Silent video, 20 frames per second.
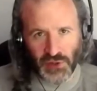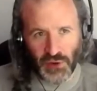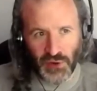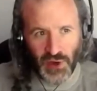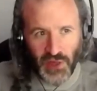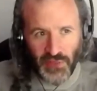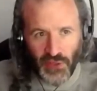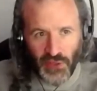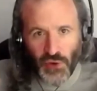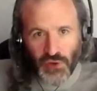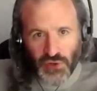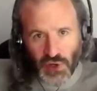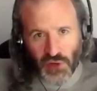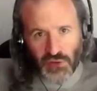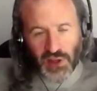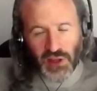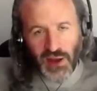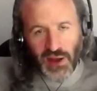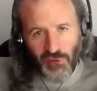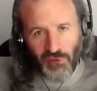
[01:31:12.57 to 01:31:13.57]
And those are the
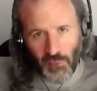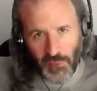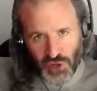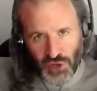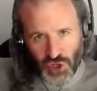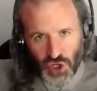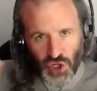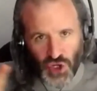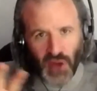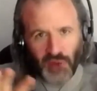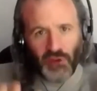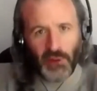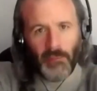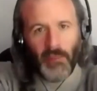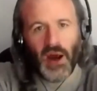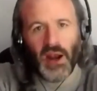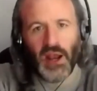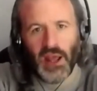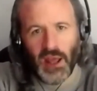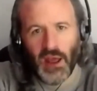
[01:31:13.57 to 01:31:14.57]
government shoving
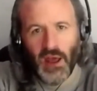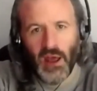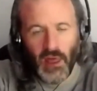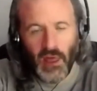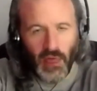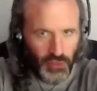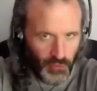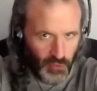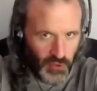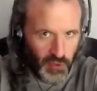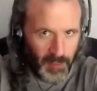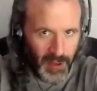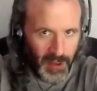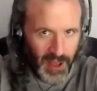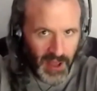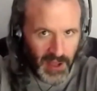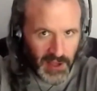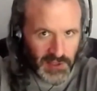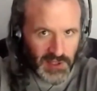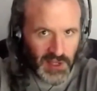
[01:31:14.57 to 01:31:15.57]
money through the
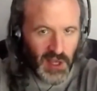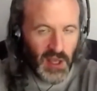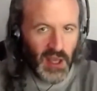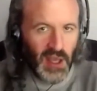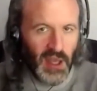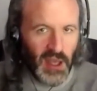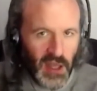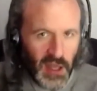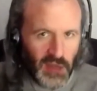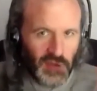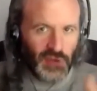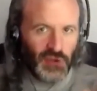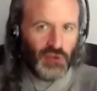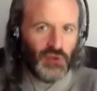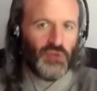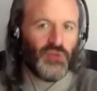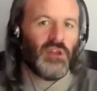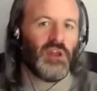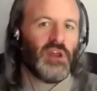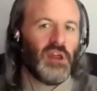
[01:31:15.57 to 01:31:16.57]
banks into
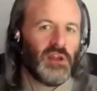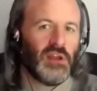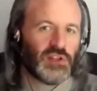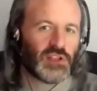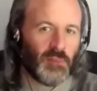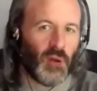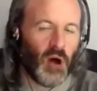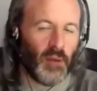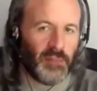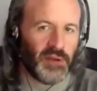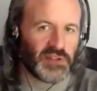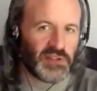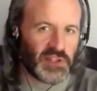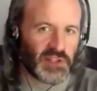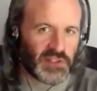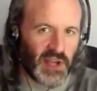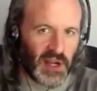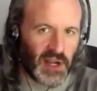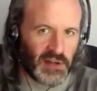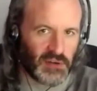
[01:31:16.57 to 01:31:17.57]
the small business
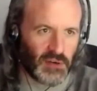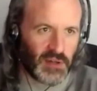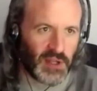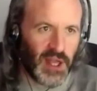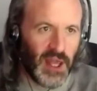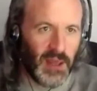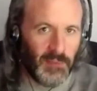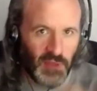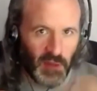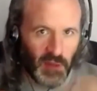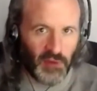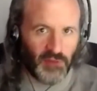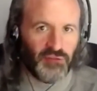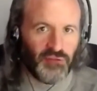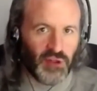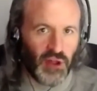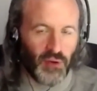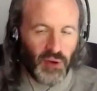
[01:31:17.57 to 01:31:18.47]
sector to keep them afloat.